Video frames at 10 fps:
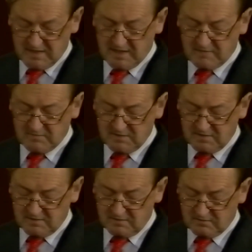Our
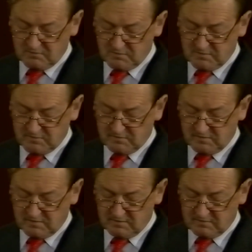media has almost
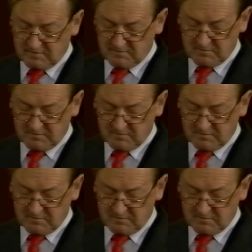turned some